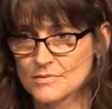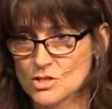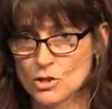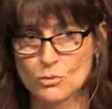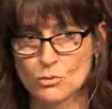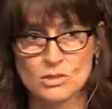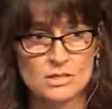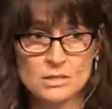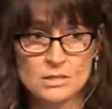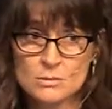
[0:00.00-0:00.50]

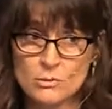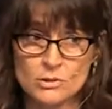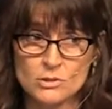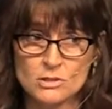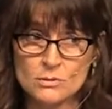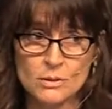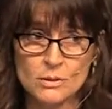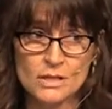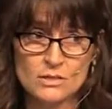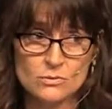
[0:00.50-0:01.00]
She wasn't
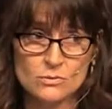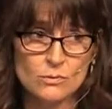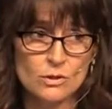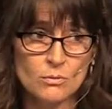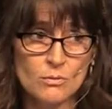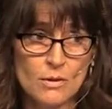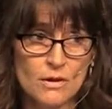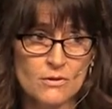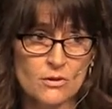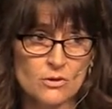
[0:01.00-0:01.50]
supposed to be his
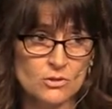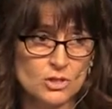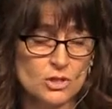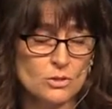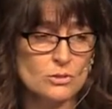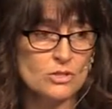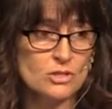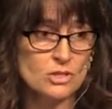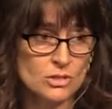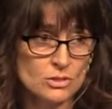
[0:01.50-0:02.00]
real mother,
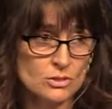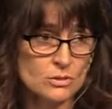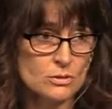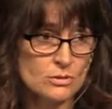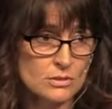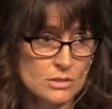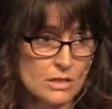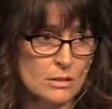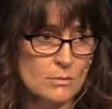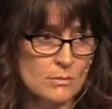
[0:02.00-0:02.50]
she was just
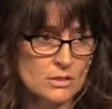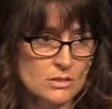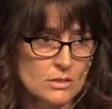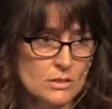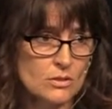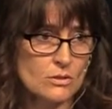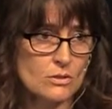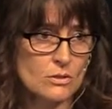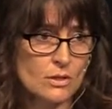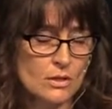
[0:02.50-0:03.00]
nursing him
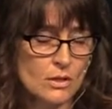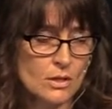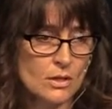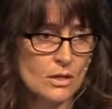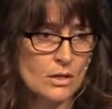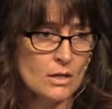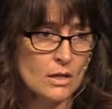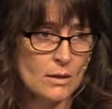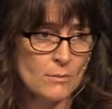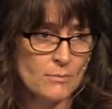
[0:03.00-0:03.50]
until
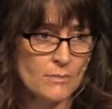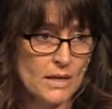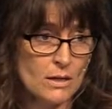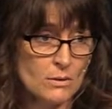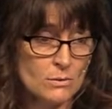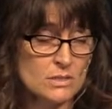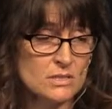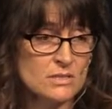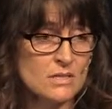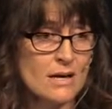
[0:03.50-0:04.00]
um,
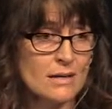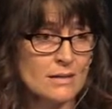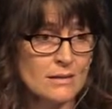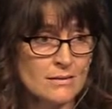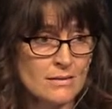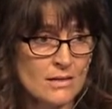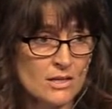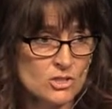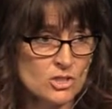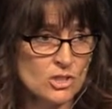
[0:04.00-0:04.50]
he was done.
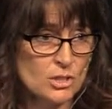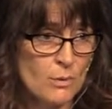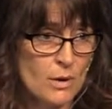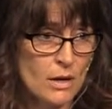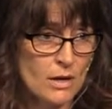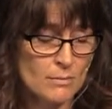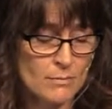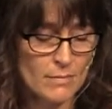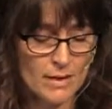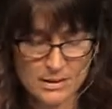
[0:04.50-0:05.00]
And then she
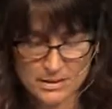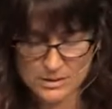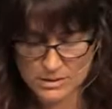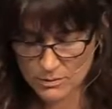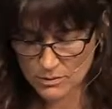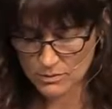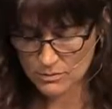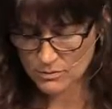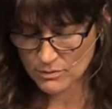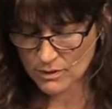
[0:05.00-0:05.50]
brought him back
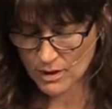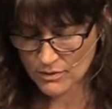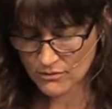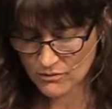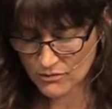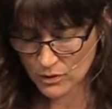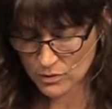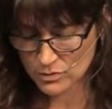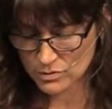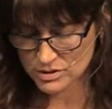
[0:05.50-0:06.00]
to uh,
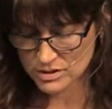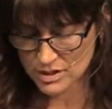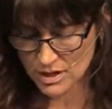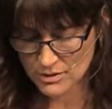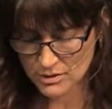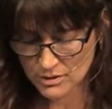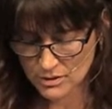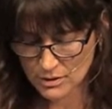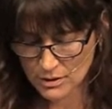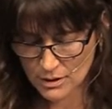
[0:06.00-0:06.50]
Pharaoh's
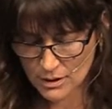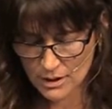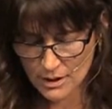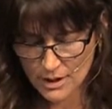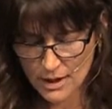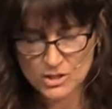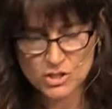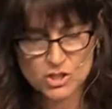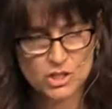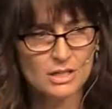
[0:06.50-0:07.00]
daughter.
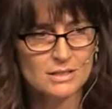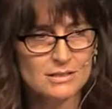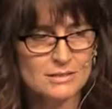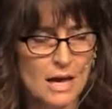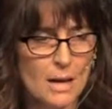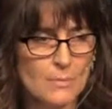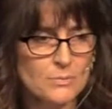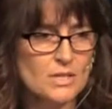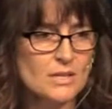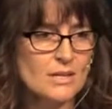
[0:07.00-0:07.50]
And she
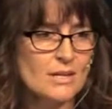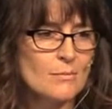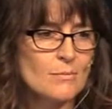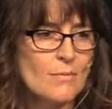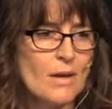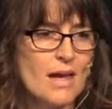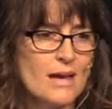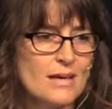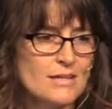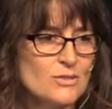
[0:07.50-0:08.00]
adopted
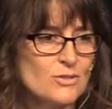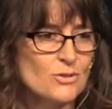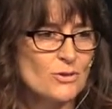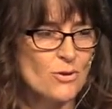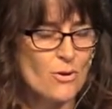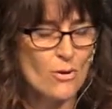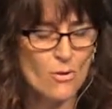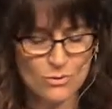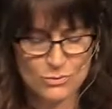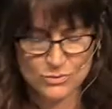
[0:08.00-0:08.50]
him as
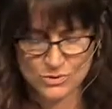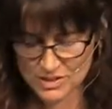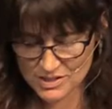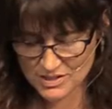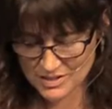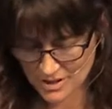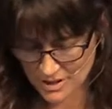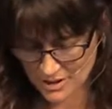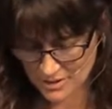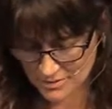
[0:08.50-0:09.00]
her own
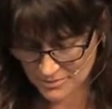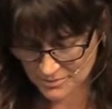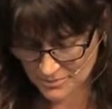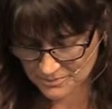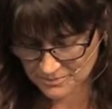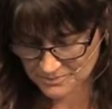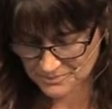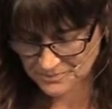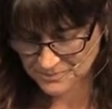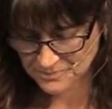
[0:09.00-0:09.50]
son.
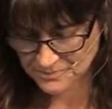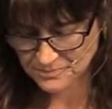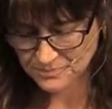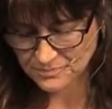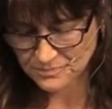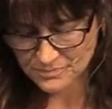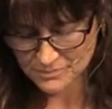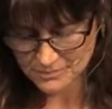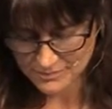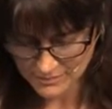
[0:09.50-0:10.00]

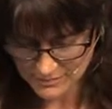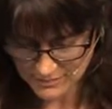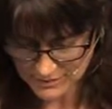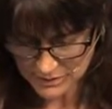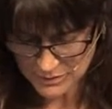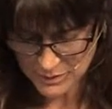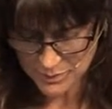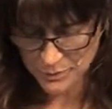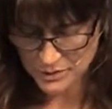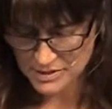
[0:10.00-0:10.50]

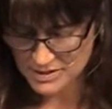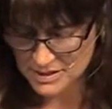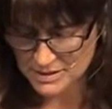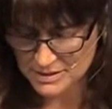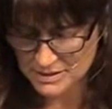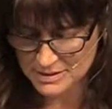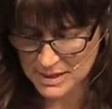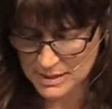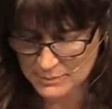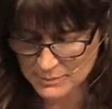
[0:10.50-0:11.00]
The
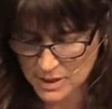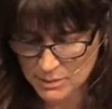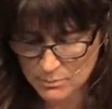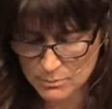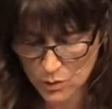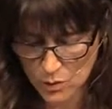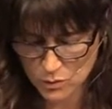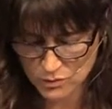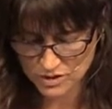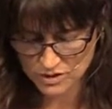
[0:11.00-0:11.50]
princess named him
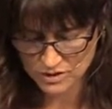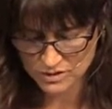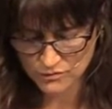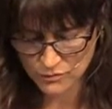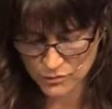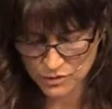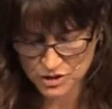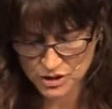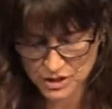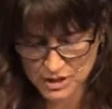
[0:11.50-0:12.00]
Moses,
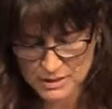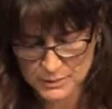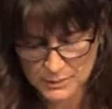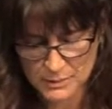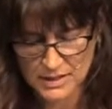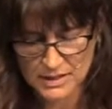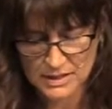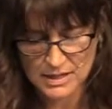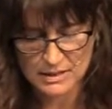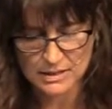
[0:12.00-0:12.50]
for she
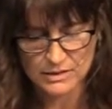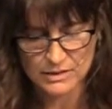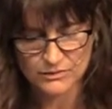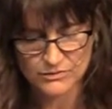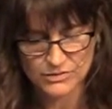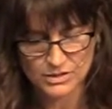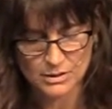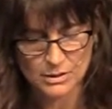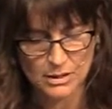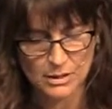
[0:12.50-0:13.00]
explained, I
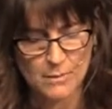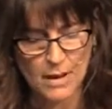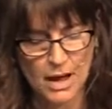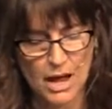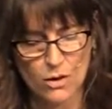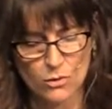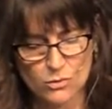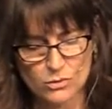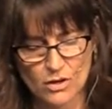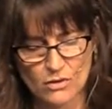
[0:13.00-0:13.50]
lifted him
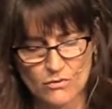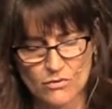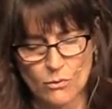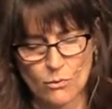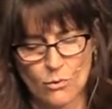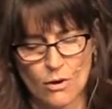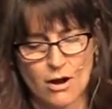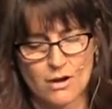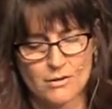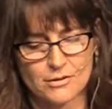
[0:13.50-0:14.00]
out of the
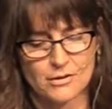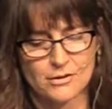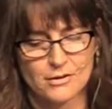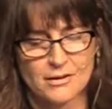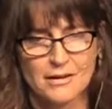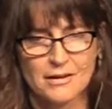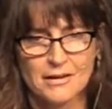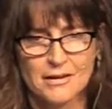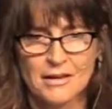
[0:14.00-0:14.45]
water.